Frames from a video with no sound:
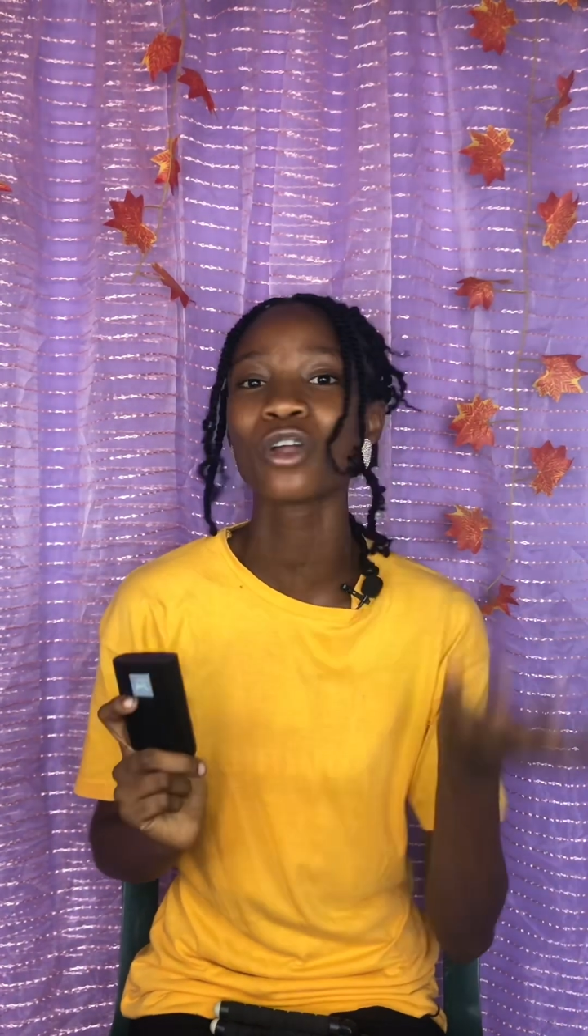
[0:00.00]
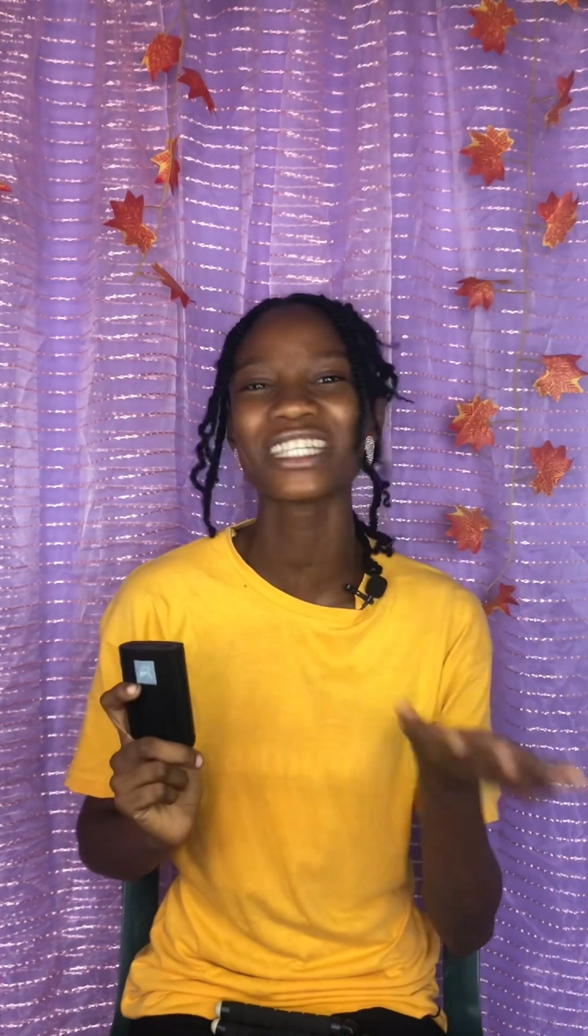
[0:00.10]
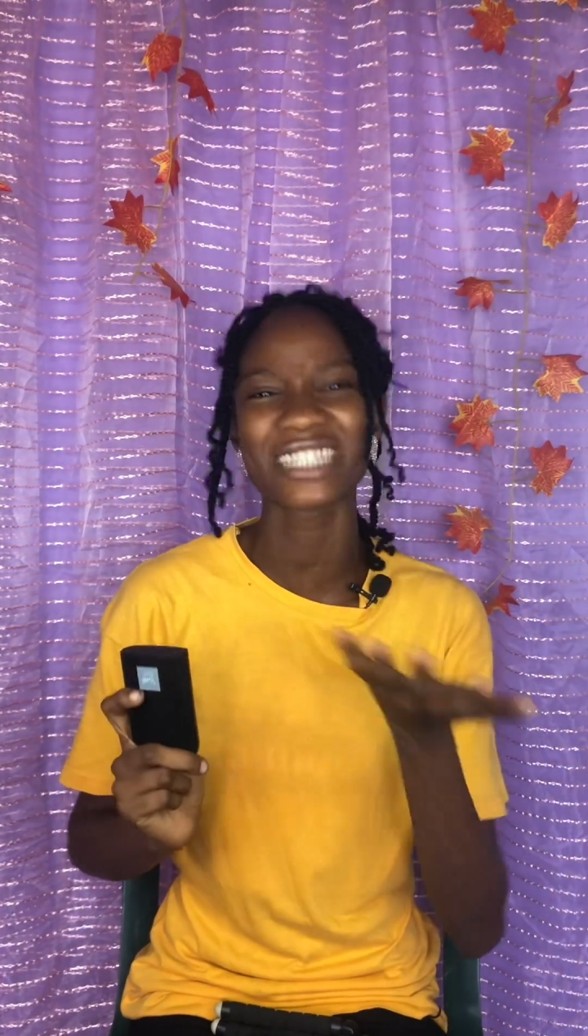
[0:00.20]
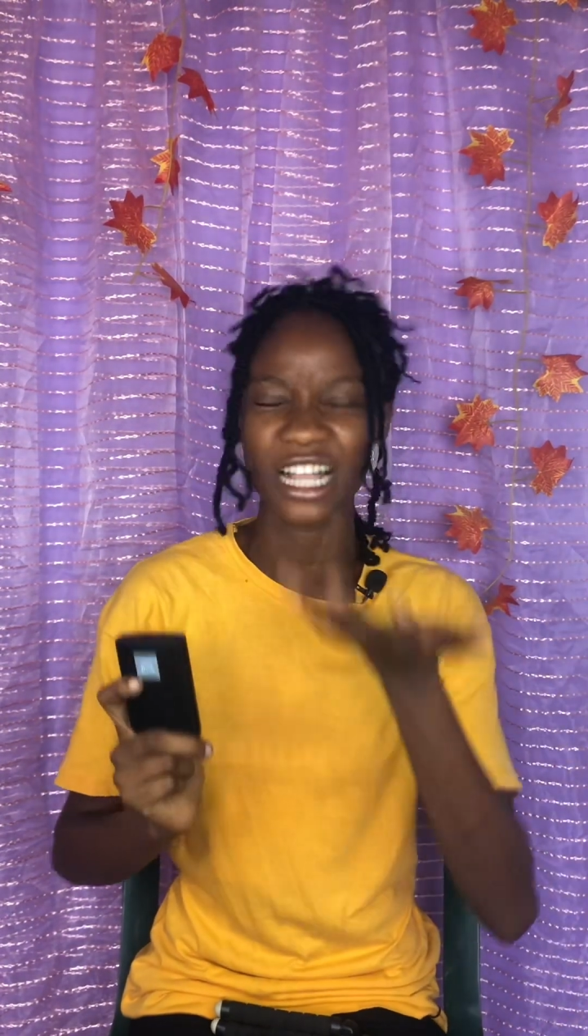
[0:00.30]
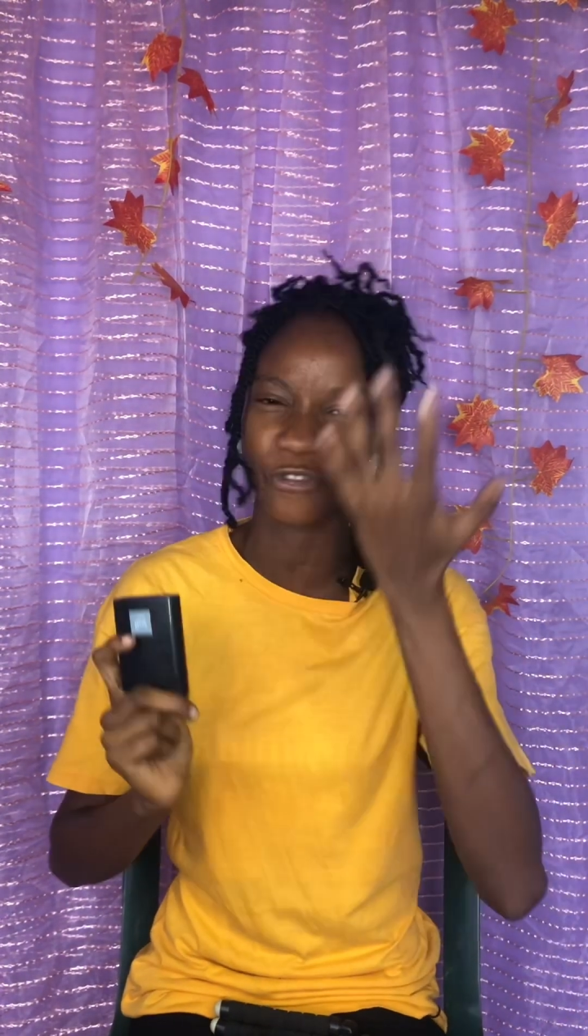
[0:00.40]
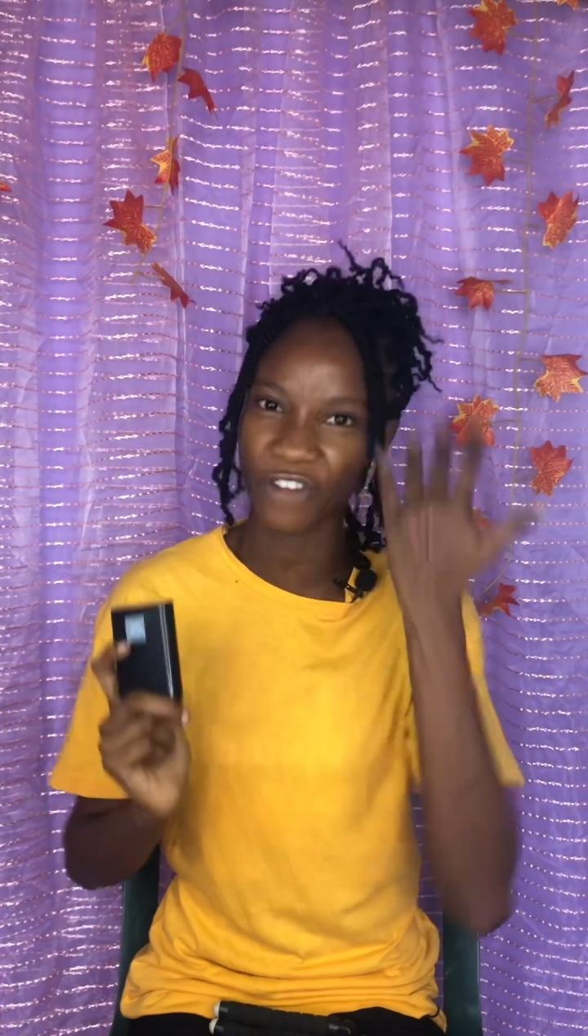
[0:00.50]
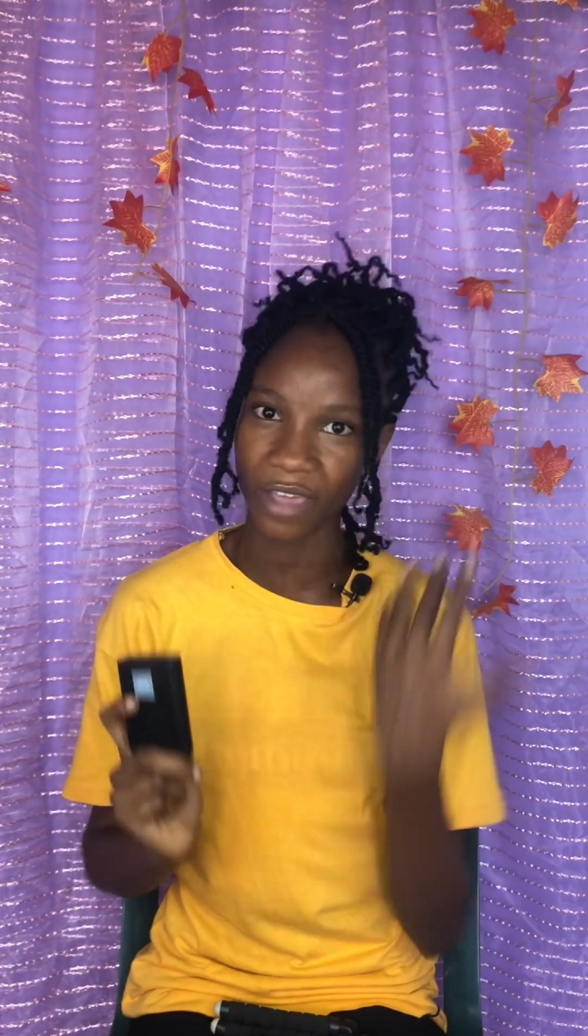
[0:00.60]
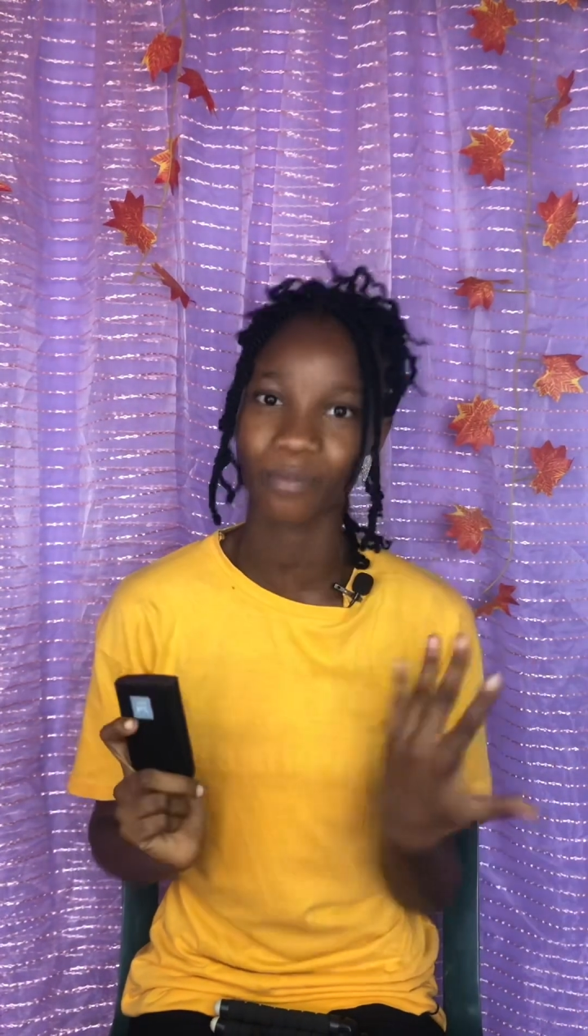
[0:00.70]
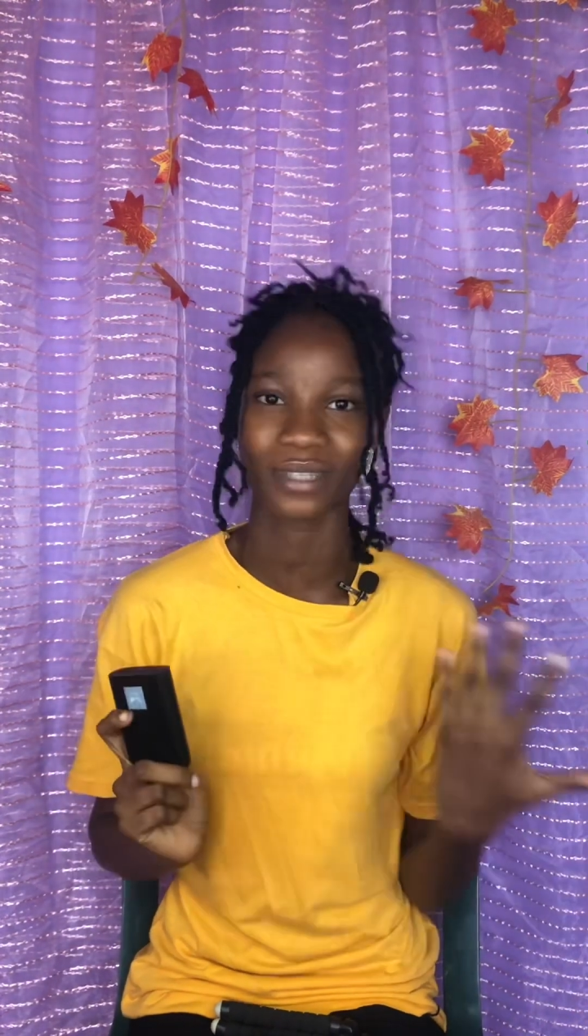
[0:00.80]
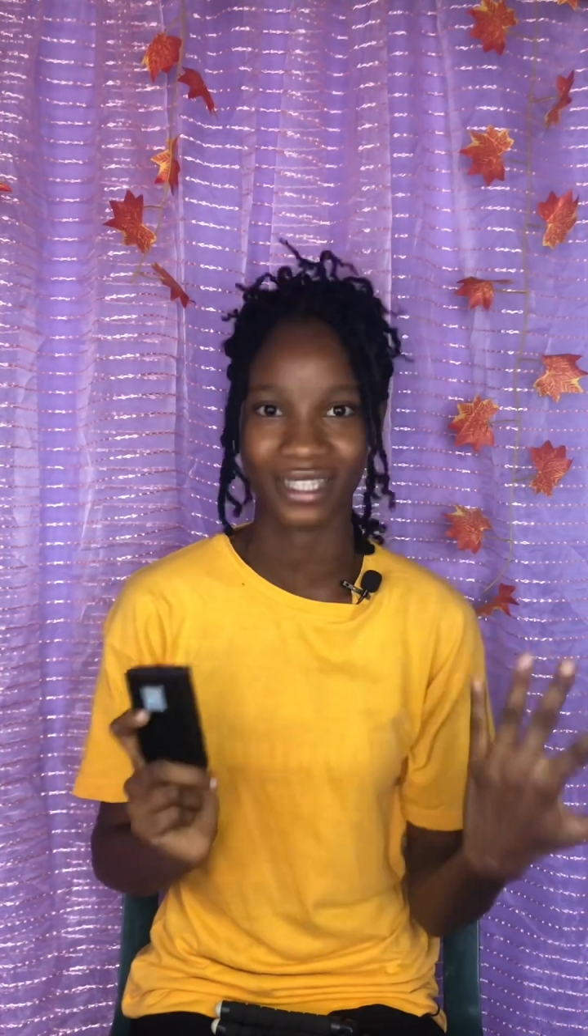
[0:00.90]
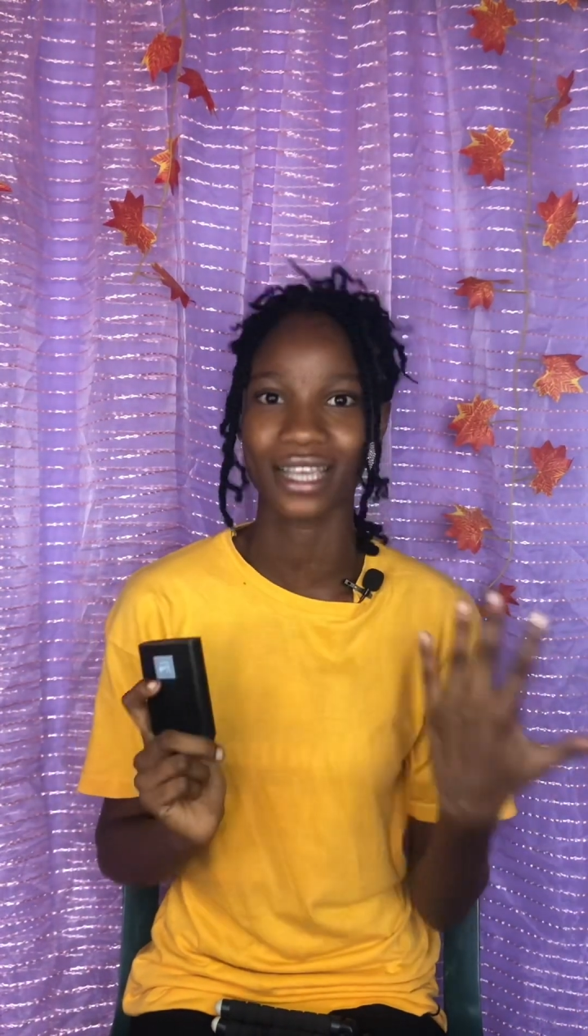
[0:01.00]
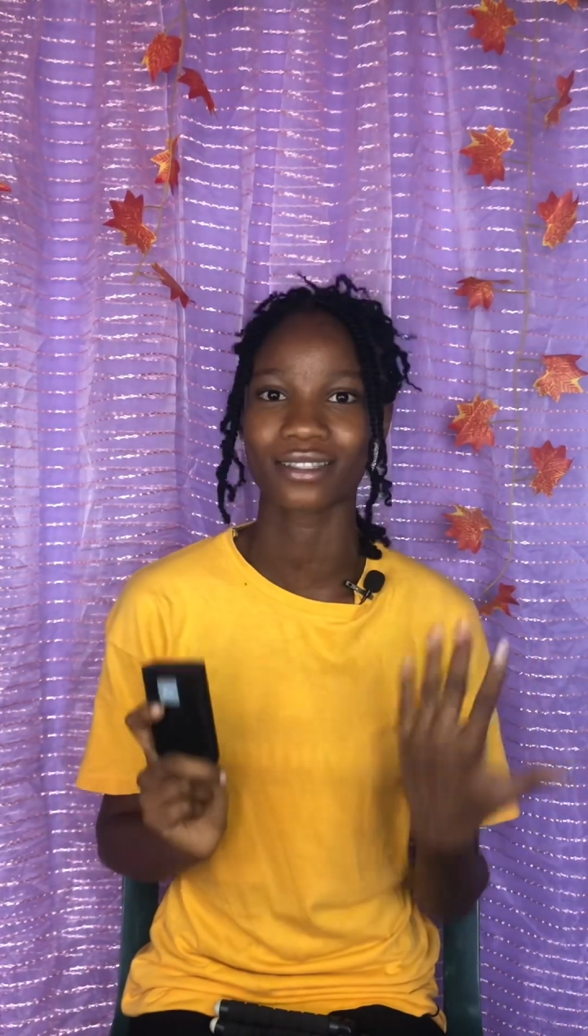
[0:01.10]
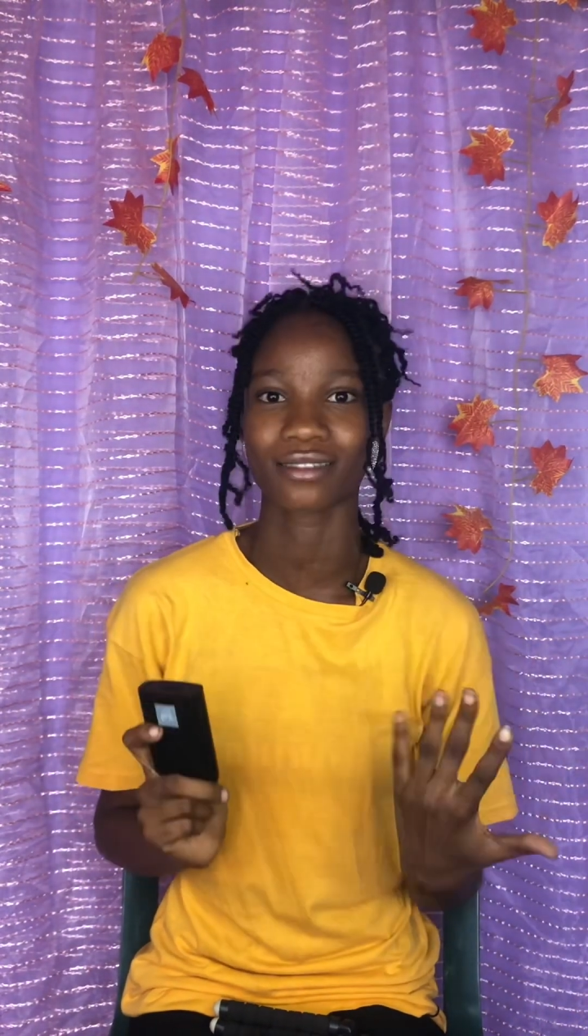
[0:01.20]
only charge five percent